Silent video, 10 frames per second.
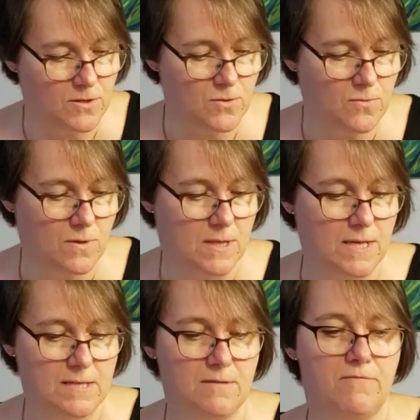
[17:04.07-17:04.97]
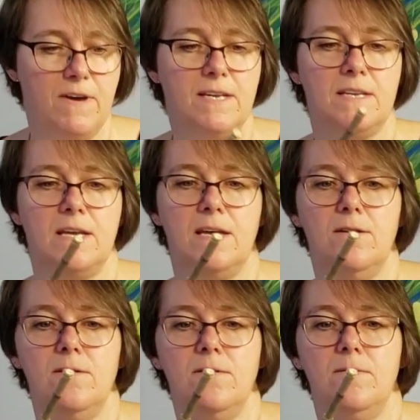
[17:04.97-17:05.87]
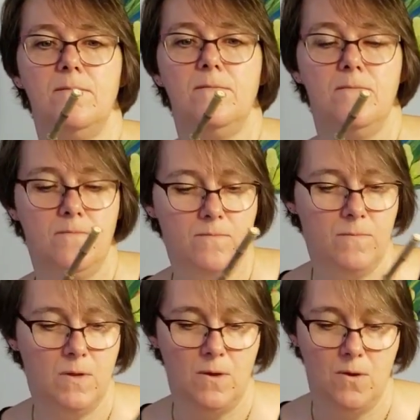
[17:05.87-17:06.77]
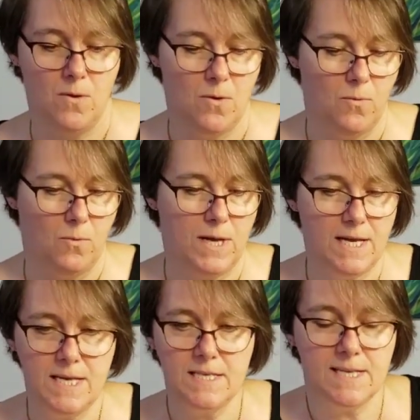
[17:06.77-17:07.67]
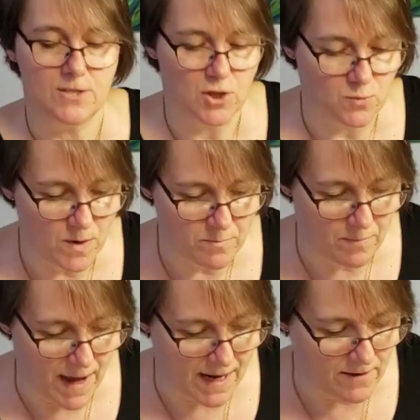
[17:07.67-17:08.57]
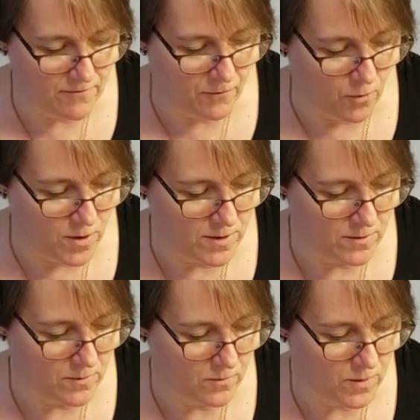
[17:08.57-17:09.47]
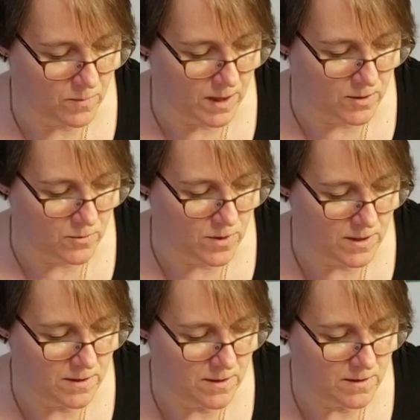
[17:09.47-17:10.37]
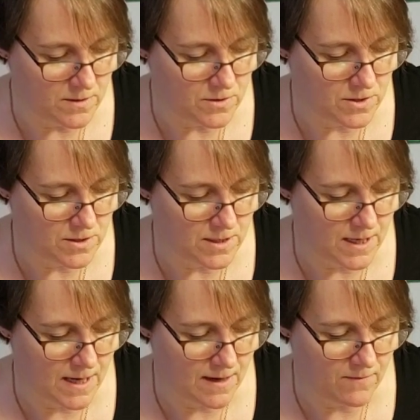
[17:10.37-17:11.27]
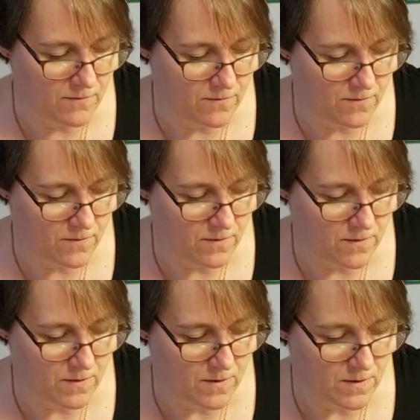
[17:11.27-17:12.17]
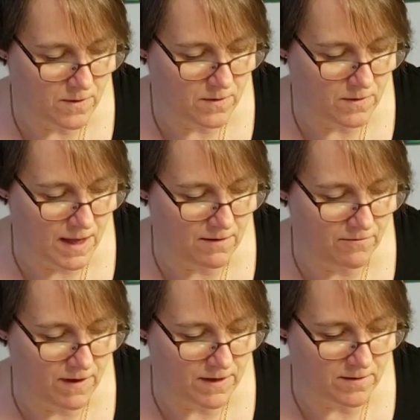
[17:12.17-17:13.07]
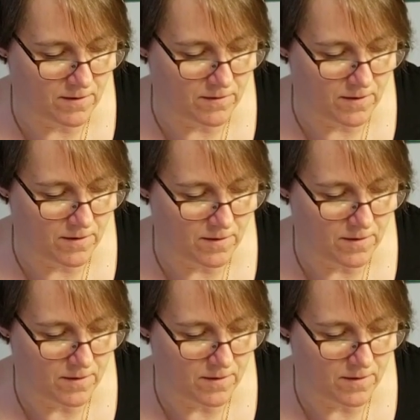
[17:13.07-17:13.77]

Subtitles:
do this effect here, what I did is I just went back and forth with my glue gun just to have that effect on there.